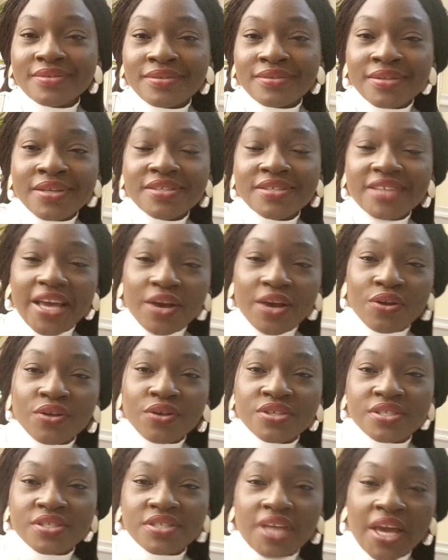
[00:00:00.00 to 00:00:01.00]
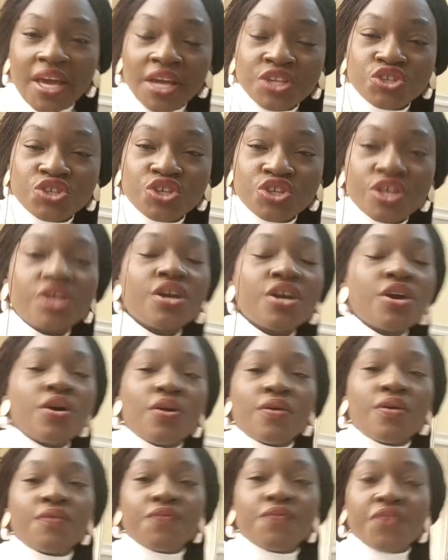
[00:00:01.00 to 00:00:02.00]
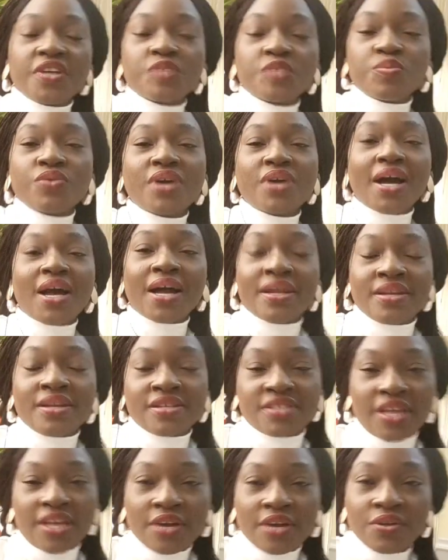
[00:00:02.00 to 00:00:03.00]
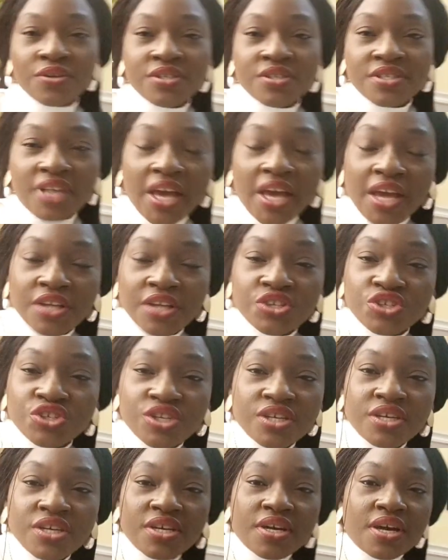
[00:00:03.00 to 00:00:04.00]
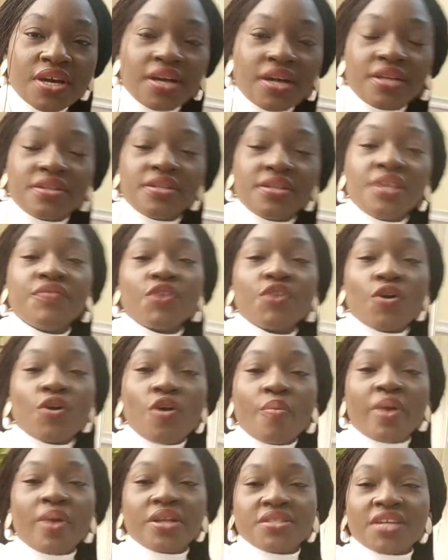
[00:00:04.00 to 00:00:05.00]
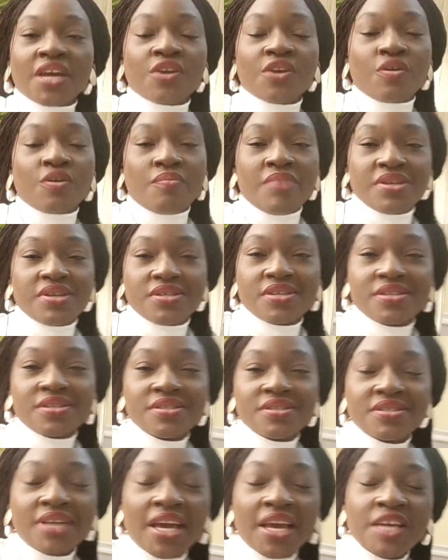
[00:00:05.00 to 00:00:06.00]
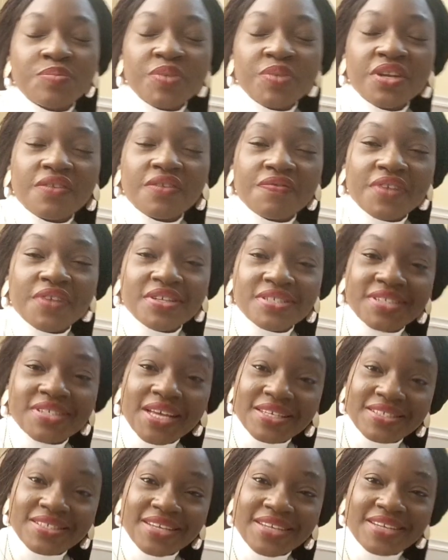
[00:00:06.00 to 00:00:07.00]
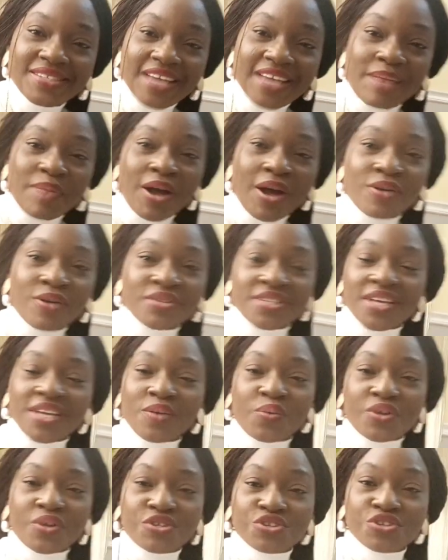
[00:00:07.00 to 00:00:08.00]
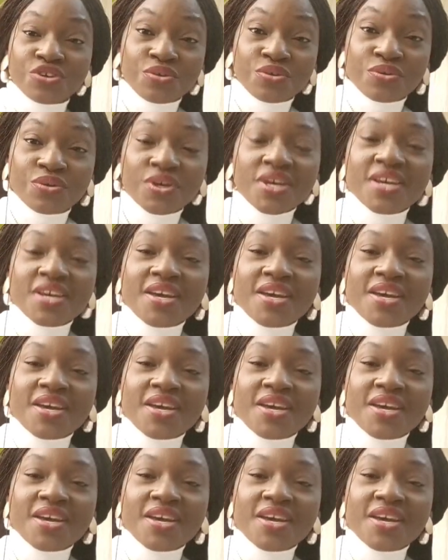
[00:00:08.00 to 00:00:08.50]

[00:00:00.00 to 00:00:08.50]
The Psychologist NG, on Facebook at The Psychologist NG, and leave your comments and your messages. There has been a fantastic time out here with you.